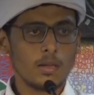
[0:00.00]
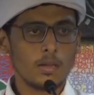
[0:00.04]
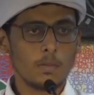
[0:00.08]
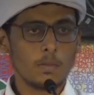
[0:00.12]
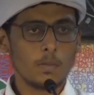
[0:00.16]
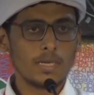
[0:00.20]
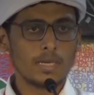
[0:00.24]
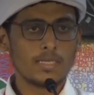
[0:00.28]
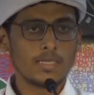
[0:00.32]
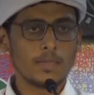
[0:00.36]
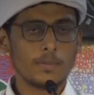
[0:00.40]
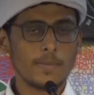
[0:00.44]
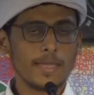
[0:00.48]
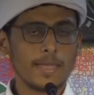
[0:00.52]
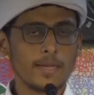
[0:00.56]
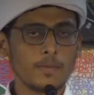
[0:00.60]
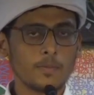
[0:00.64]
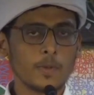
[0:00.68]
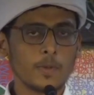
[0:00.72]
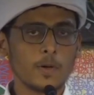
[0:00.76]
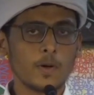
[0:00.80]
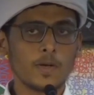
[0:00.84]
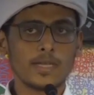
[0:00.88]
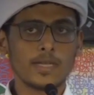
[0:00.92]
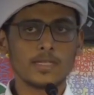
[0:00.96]
but the main
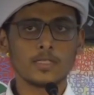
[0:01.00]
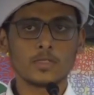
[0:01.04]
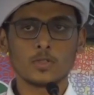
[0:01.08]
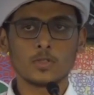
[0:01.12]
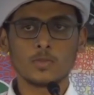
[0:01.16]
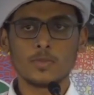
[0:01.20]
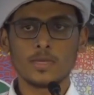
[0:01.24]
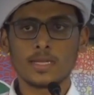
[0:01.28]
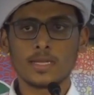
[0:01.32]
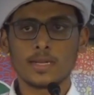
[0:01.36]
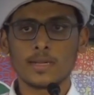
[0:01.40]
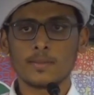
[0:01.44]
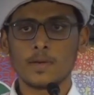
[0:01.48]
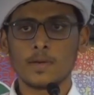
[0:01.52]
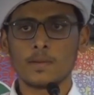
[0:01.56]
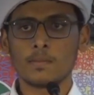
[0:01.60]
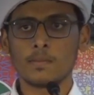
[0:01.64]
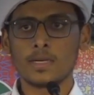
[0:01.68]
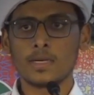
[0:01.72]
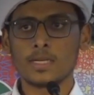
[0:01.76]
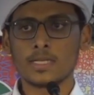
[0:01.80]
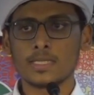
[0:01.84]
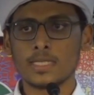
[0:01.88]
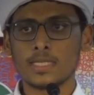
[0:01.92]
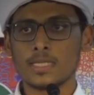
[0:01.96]
point to be
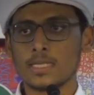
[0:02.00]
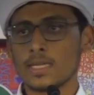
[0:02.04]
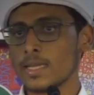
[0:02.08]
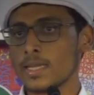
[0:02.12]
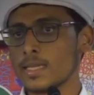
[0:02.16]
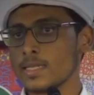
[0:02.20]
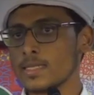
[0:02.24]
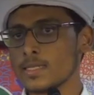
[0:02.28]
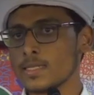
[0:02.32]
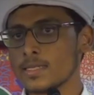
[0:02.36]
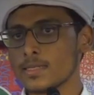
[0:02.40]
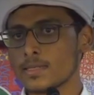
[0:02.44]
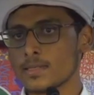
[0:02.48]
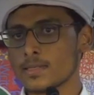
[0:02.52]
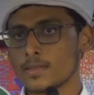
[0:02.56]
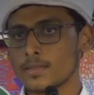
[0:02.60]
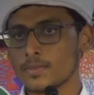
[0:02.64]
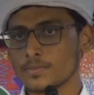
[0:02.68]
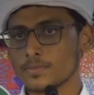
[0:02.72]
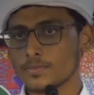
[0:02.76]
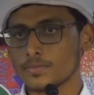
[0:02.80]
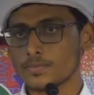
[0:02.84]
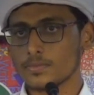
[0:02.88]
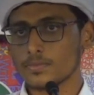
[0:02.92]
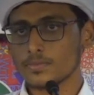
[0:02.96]
remembered there is
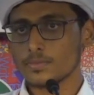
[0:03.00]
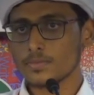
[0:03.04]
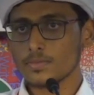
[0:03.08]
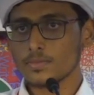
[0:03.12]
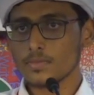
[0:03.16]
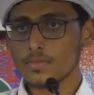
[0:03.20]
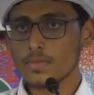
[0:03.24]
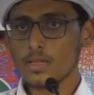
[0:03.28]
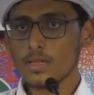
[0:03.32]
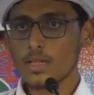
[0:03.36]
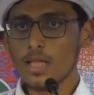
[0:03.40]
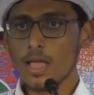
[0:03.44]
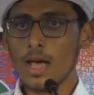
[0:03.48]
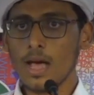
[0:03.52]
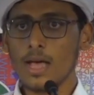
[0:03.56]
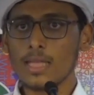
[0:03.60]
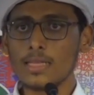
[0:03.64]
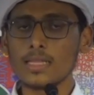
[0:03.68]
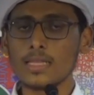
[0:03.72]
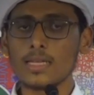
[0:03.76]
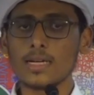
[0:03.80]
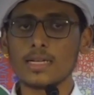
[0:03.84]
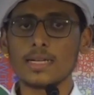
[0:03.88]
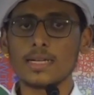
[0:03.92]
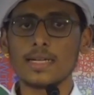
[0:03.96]

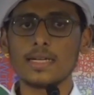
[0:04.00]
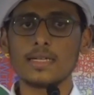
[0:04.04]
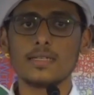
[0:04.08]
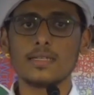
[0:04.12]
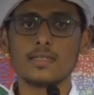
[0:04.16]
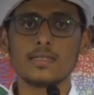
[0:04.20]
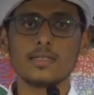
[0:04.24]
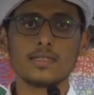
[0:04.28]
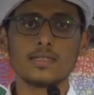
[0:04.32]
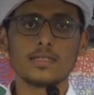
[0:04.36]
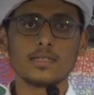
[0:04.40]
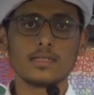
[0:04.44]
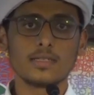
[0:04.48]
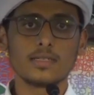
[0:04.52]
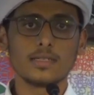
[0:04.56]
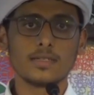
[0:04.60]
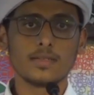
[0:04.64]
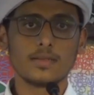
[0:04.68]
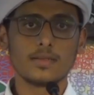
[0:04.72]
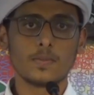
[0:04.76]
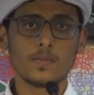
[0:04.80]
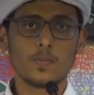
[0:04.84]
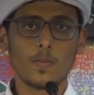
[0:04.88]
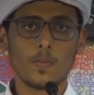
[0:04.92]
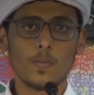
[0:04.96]
Allah did
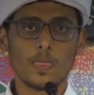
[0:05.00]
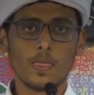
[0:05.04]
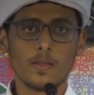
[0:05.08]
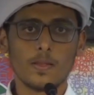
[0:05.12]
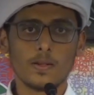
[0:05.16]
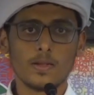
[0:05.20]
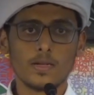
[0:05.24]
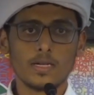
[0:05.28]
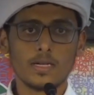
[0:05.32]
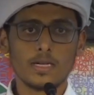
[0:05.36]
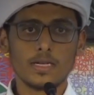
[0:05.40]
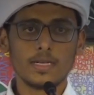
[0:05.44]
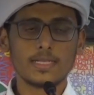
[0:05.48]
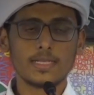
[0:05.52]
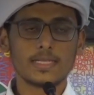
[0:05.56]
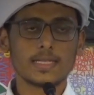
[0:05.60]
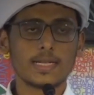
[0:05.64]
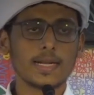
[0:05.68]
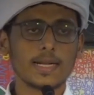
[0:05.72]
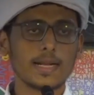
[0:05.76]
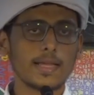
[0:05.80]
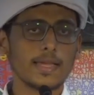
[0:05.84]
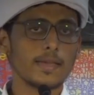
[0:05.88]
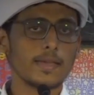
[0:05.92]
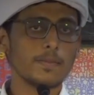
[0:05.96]

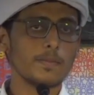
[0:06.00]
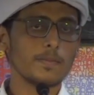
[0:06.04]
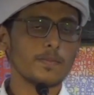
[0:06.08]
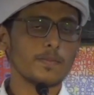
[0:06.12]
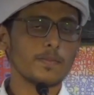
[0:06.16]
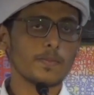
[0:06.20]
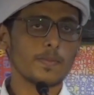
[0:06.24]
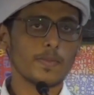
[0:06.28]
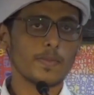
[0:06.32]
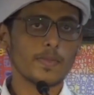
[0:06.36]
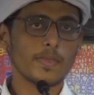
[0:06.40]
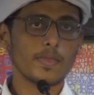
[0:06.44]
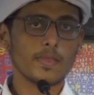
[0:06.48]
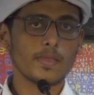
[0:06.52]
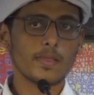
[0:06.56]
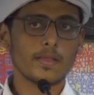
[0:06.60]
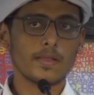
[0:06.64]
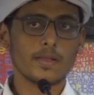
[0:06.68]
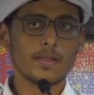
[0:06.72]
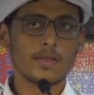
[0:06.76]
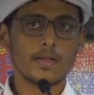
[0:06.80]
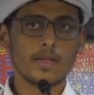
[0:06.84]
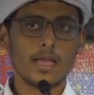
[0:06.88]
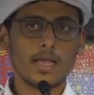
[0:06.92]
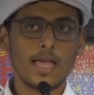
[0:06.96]
describe
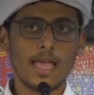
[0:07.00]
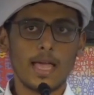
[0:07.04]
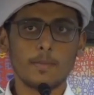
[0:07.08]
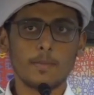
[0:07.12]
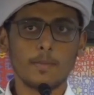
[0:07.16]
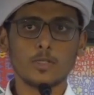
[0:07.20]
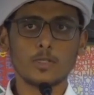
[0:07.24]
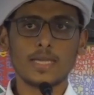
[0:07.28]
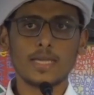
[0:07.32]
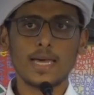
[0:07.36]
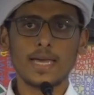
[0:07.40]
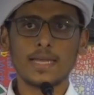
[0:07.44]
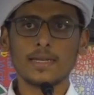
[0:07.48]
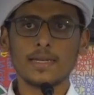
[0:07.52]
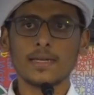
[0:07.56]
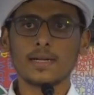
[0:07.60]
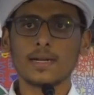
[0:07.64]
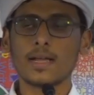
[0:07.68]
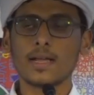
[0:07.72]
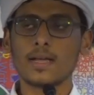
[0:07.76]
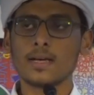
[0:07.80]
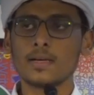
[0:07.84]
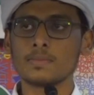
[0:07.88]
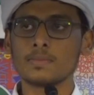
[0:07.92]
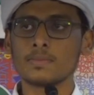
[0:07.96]
about
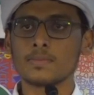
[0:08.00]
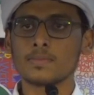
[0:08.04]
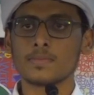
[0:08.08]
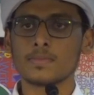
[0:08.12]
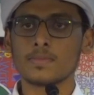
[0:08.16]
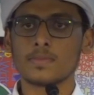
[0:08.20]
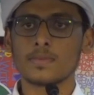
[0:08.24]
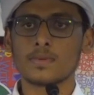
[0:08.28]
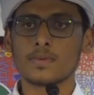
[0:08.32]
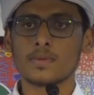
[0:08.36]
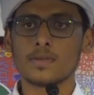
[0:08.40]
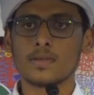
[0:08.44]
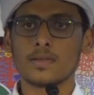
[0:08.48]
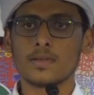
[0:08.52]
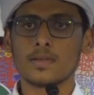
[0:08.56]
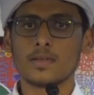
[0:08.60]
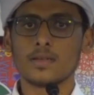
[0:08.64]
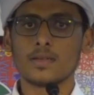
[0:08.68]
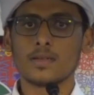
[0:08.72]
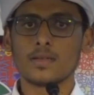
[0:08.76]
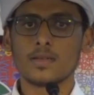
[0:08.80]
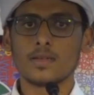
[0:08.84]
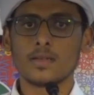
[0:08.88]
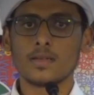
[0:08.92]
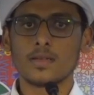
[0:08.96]
An'am
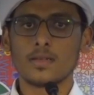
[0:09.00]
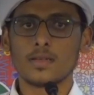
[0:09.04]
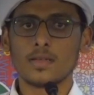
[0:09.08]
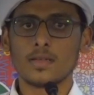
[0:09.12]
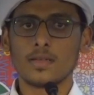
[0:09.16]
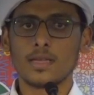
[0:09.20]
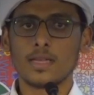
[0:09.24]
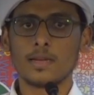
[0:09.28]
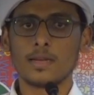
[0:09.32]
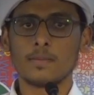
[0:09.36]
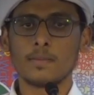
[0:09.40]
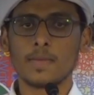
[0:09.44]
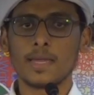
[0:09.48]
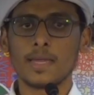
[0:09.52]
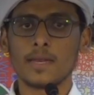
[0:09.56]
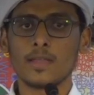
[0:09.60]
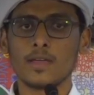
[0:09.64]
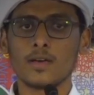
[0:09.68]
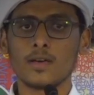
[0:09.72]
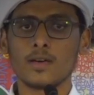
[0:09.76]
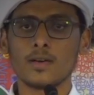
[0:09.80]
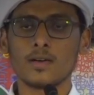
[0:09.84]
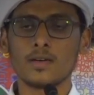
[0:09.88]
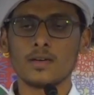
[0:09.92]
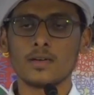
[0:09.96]
in many
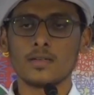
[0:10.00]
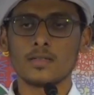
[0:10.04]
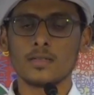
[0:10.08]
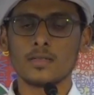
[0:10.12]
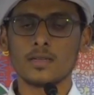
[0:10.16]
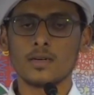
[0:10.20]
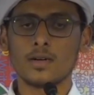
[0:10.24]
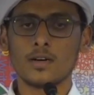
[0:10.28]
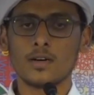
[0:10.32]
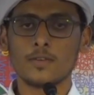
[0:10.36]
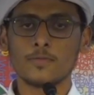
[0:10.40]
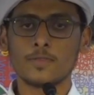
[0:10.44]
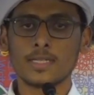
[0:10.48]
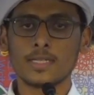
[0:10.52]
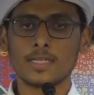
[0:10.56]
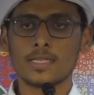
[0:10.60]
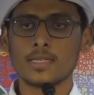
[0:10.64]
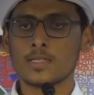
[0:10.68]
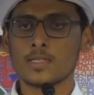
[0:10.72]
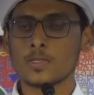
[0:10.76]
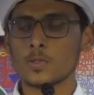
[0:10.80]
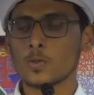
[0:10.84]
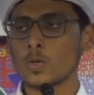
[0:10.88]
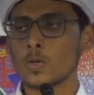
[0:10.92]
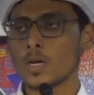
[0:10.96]
of other
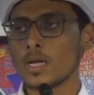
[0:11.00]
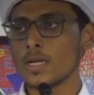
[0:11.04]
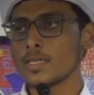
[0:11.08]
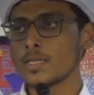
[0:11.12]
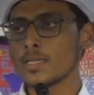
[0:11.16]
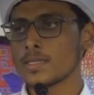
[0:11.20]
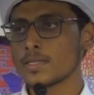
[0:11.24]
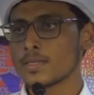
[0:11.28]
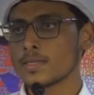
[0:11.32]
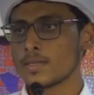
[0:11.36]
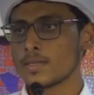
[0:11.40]
surahs,